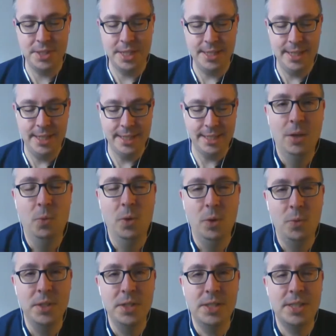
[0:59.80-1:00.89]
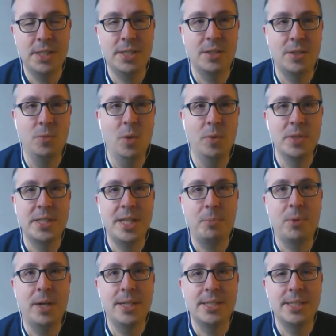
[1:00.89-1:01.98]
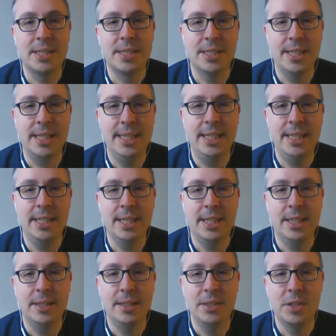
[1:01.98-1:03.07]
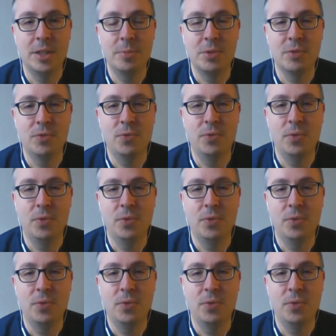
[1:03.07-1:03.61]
Sendek. What was what was that process like uh, in terms of